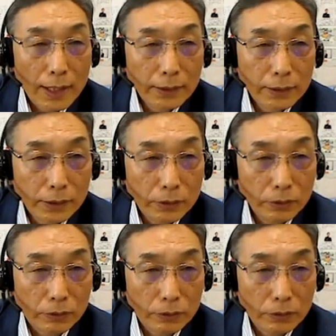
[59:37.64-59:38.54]

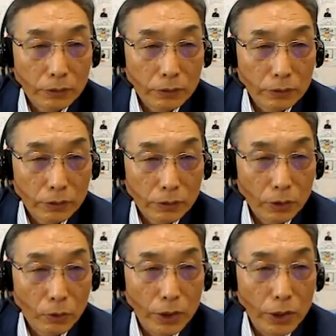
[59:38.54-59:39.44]
Otherwise,
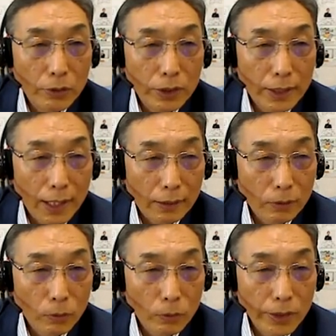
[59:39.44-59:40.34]
they will not be
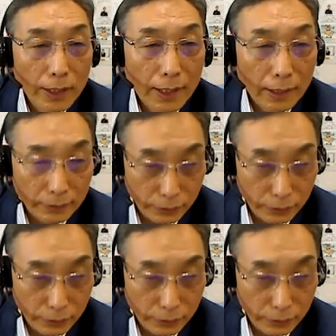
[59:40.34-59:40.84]
realized.